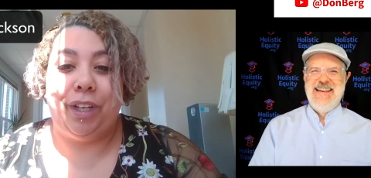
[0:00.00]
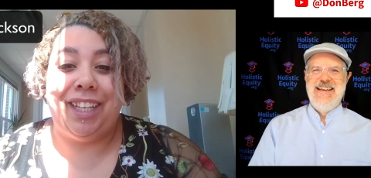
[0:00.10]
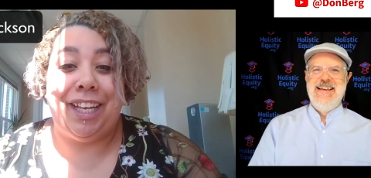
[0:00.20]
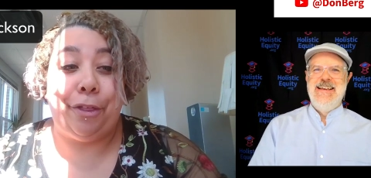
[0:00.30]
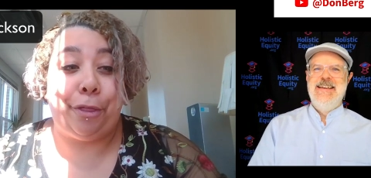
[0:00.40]

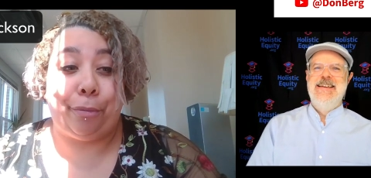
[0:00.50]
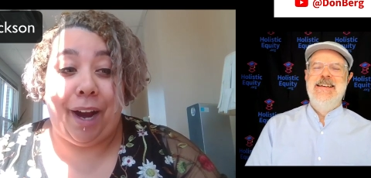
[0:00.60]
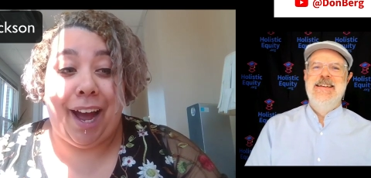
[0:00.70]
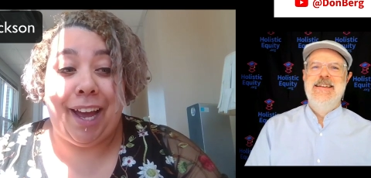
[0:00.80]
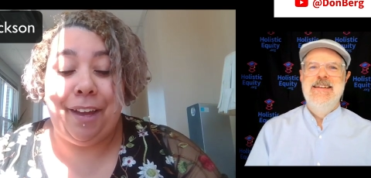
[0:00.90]
Speaker 1: really
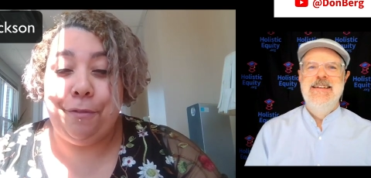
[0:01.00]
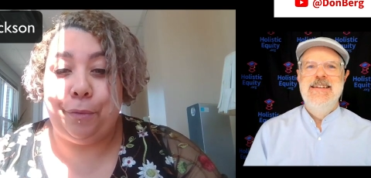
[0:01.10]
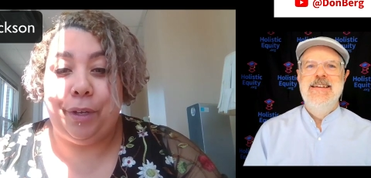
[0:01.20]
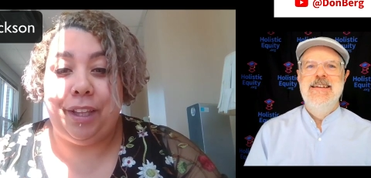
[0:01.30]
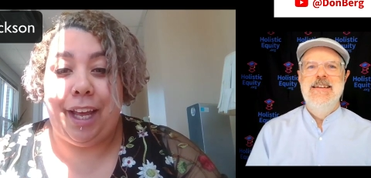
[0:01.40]
thrive
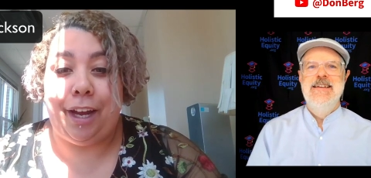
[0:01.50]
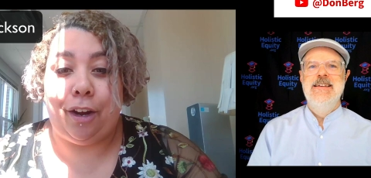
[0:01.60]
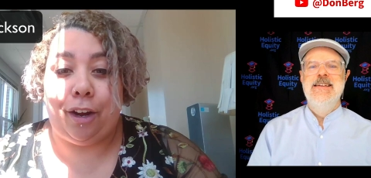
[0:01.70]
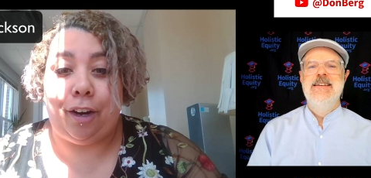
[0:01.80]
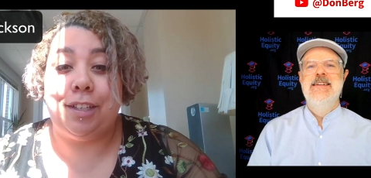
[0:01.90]
when they
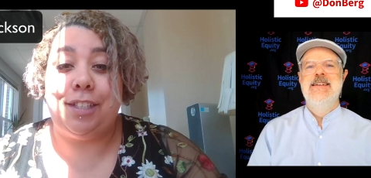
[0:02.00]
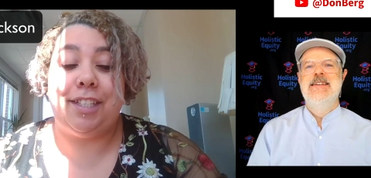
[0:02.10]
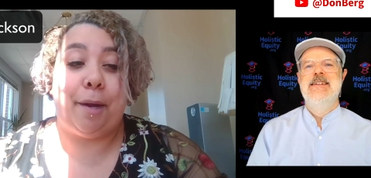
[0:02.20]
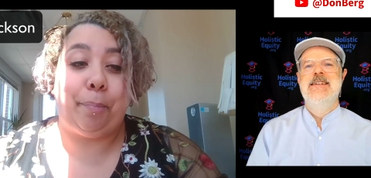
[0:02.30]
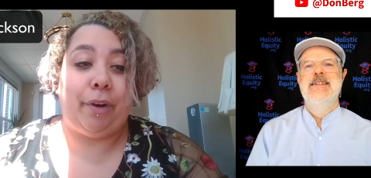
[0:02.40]
are
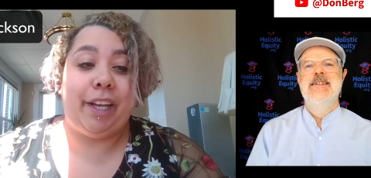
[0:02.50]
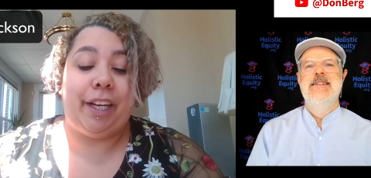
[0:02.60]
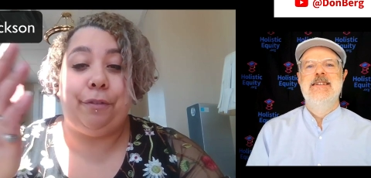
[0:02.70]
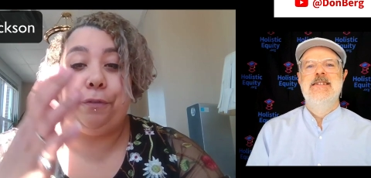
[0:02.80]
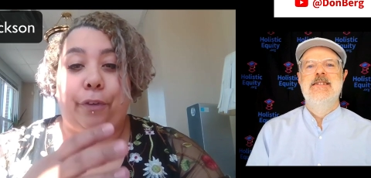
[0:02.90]

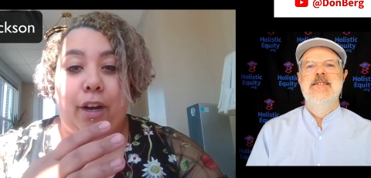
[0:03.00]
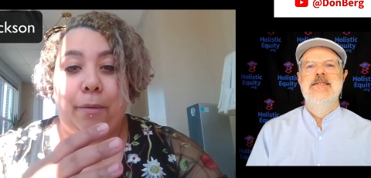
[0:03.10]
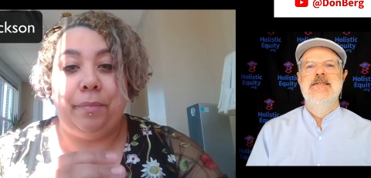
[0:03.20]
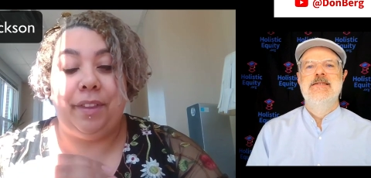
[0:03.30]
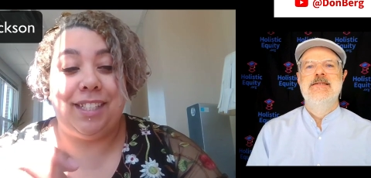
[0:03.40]
separated
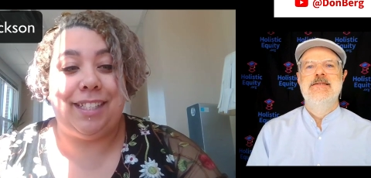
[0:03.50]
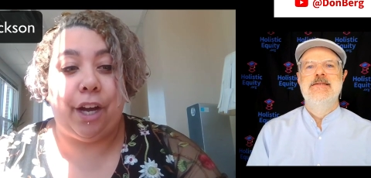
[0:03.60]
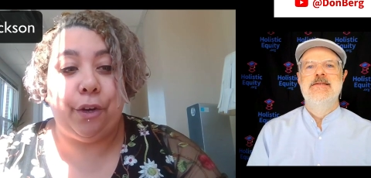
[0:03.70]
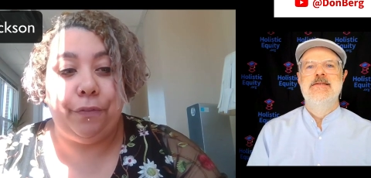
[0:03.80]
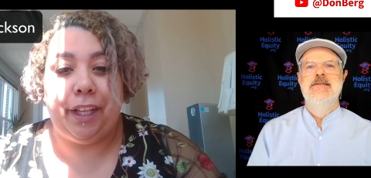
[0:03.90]
from the
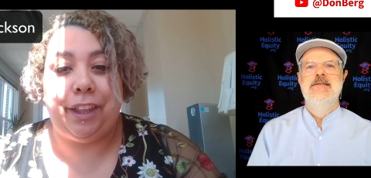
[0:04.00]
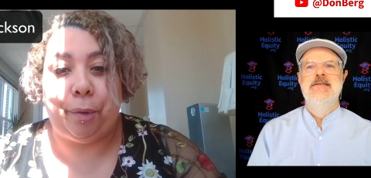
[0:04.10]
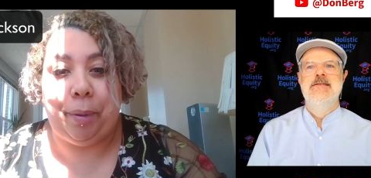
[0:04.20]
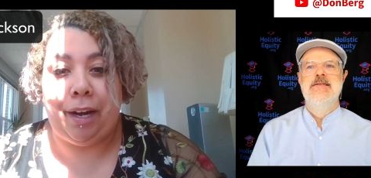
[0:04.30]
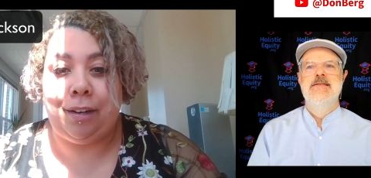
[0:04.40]
self that their
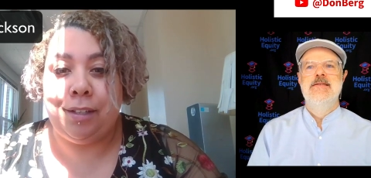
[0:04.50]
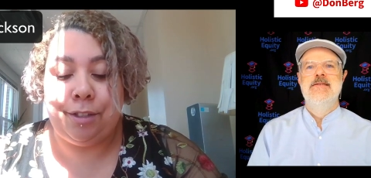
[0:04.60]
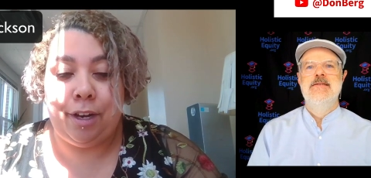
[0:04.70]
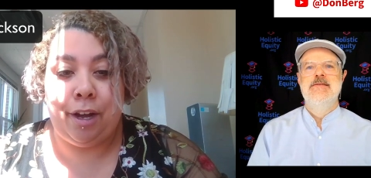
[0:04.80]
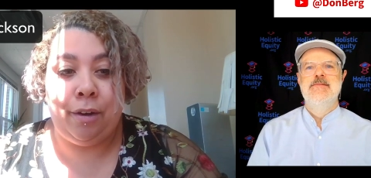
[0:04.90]
parents
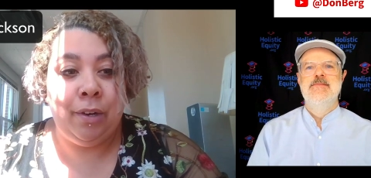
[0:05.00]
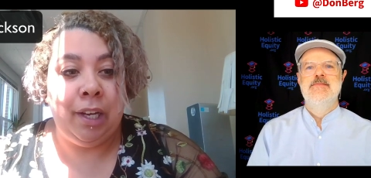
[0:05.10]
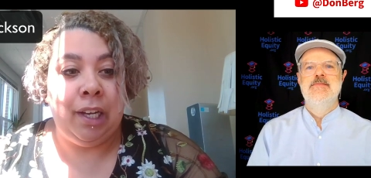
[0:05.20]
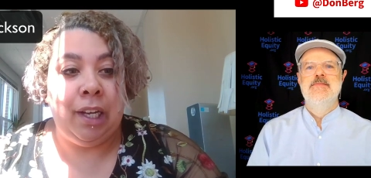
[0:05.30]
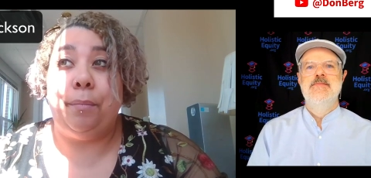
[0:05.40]
know
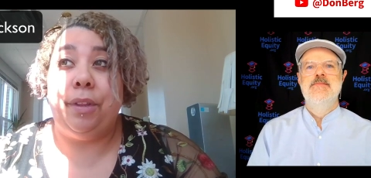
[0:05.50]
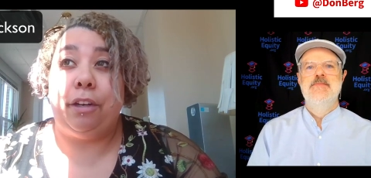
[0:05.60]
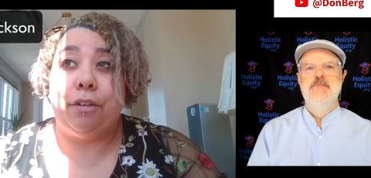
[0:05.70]
their mm-hmm.